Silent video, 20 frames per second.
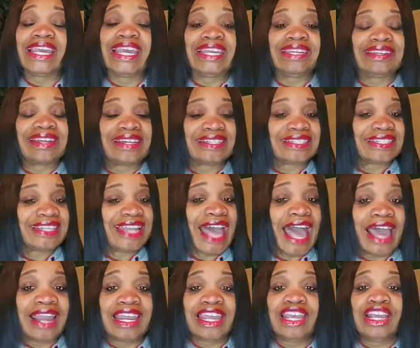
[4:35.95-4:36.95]
It does
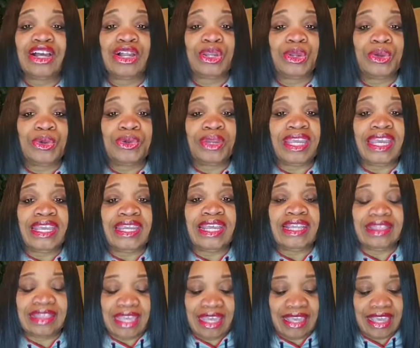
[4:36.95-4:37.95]
not include
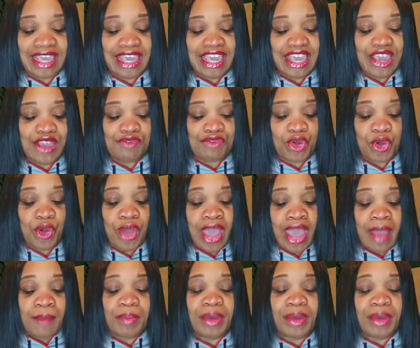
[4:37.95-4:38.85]
anything evil,